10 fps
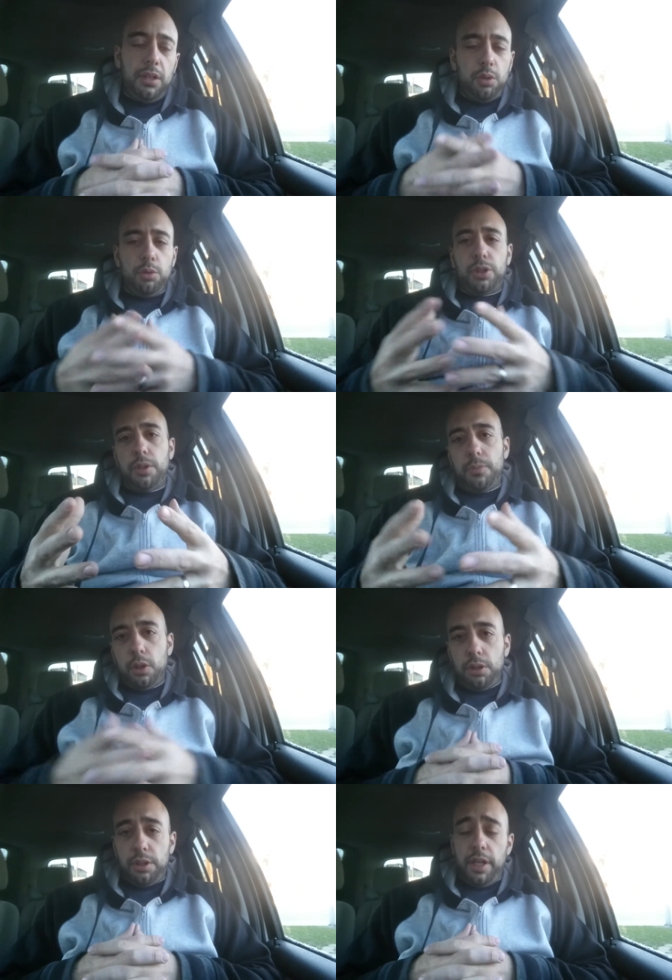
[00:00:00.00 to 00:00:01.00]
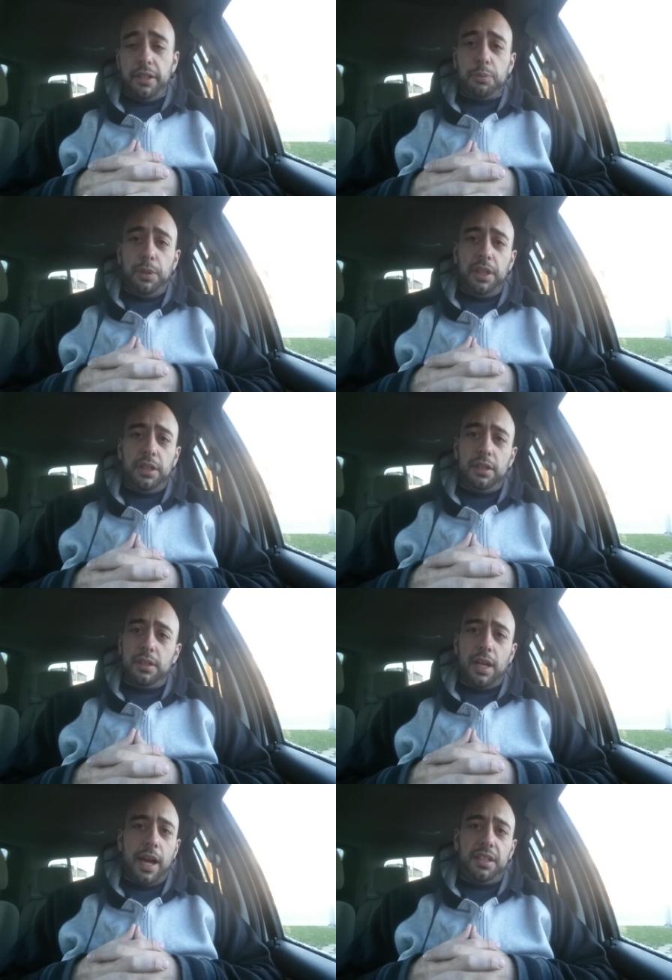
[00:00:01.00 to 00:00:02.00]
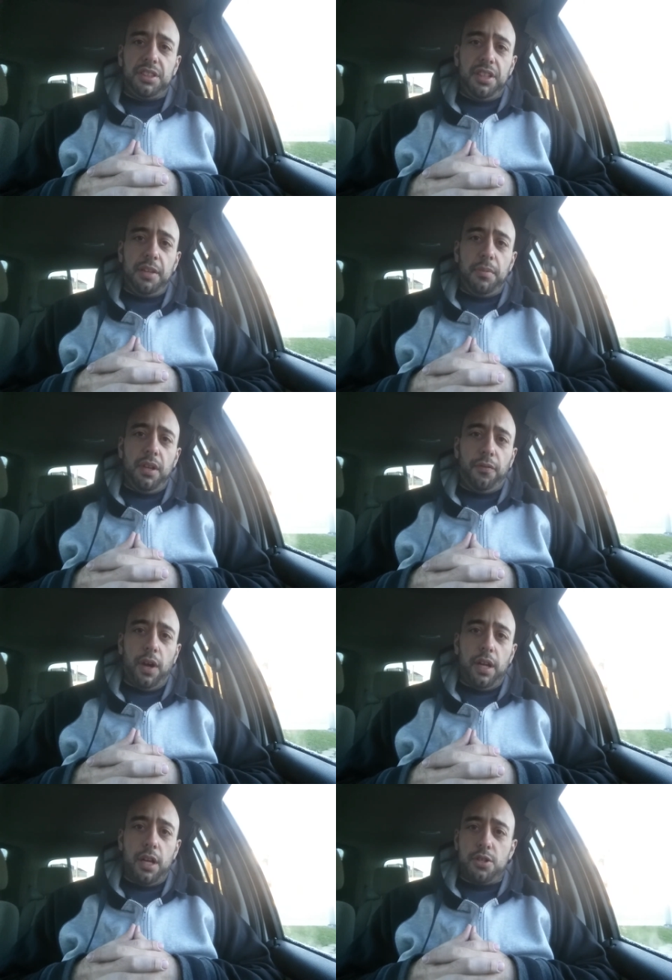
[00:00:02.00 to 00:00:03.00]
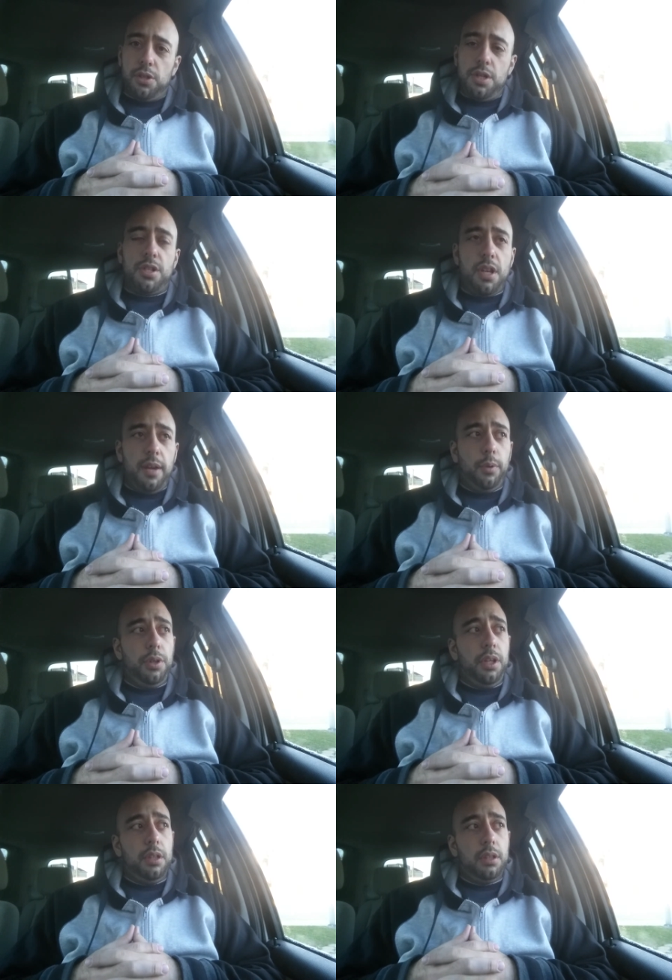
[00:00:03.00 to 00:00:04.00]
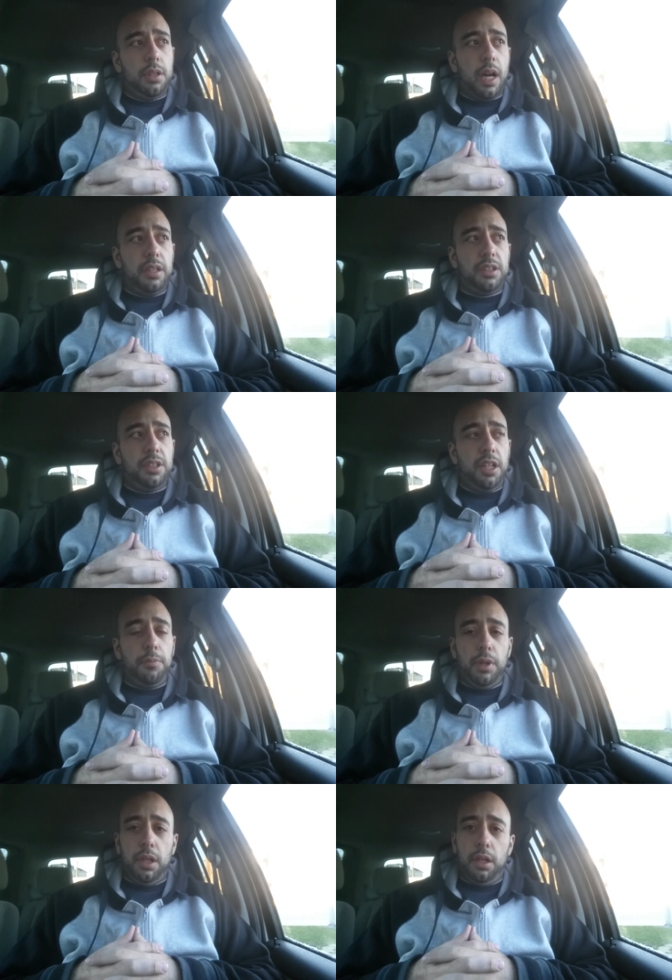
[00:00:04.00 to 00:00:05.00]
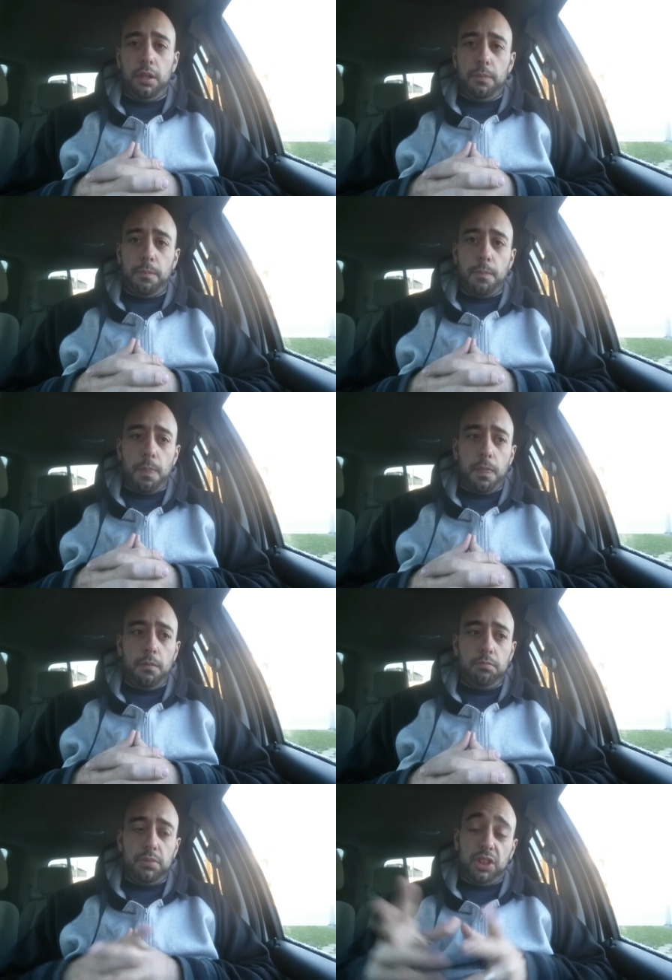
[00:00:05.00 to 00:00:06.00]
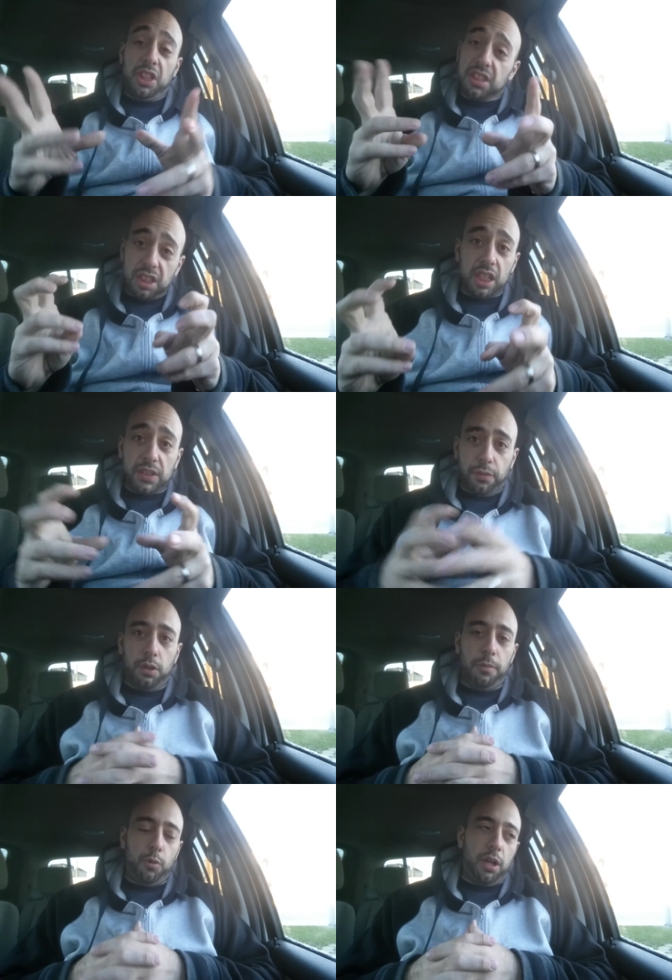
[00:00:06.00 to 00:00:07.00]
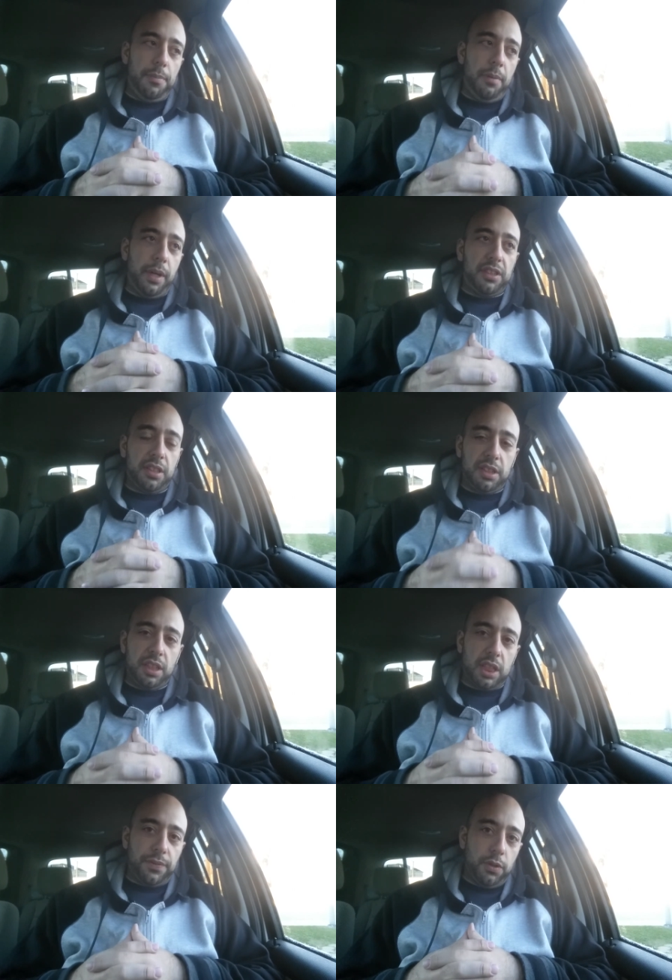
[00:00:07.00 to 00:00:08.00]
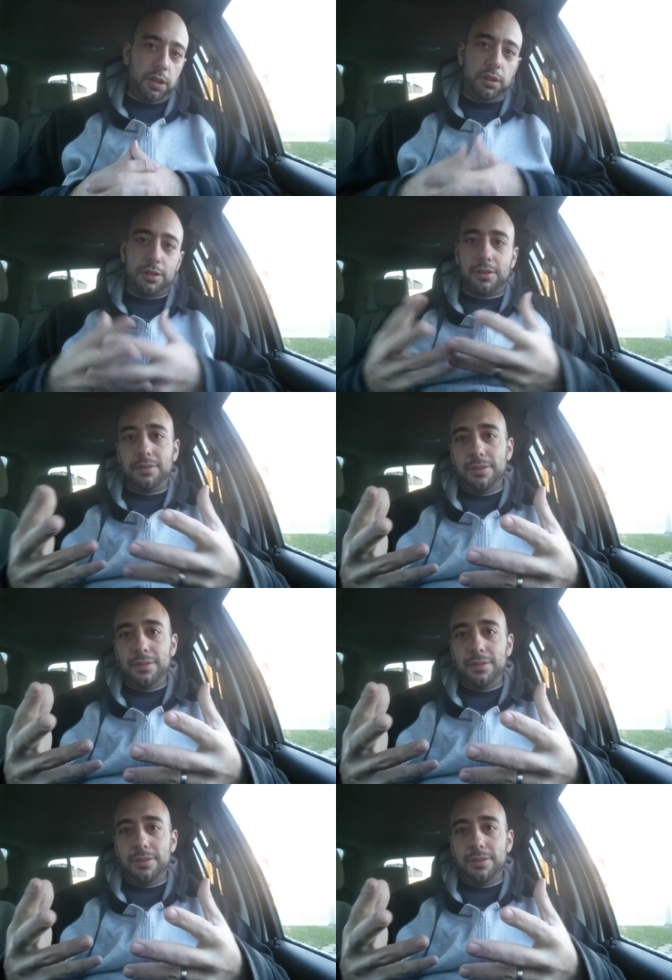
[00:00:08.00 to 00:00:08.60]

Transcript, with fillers: me do some good things, but he didn't die seeing me financially stable. He didn't die seeing me successful. And what I mean by successful is